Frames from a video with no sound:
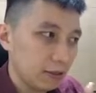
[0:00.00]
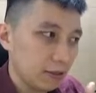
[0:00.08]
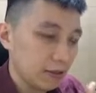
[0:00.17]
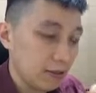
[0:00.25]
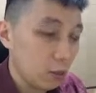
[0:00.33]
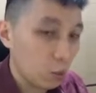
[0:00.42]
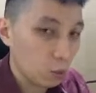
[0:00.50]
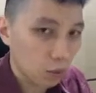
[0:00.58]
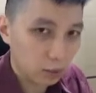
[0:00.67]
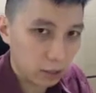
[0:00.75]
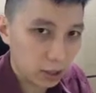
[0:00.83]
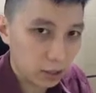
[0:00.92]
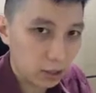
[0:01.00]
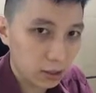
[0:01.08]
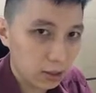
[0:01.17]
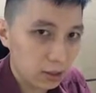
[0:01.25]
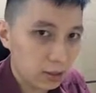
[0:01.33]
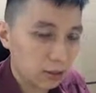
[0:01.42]
equally,
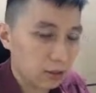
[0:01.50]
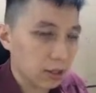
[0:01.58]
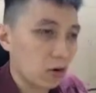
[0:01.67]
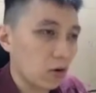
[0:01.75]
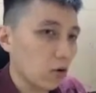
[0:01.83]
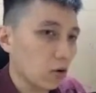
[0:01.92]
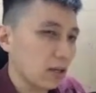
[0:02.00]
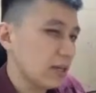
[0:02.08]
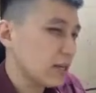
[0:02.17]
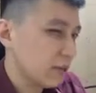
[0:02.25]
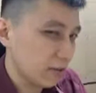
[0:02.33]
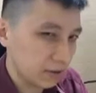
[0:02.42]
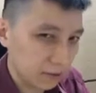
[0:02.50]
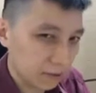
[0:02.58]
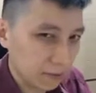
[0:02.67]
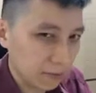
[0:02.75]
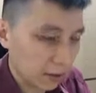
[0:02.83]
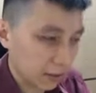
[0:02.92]
alright, or
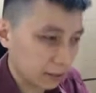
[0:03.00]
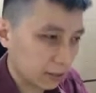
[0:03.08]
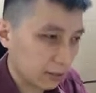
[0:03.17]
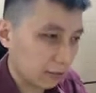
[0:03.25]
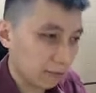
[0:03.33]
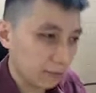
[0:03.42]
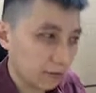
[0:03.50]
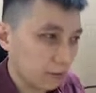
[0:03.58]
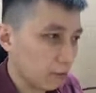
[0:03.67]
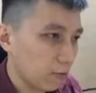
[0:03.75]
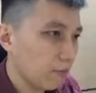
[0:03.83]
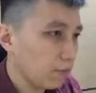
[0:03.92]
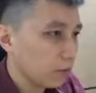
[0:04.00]
linearly by itself. So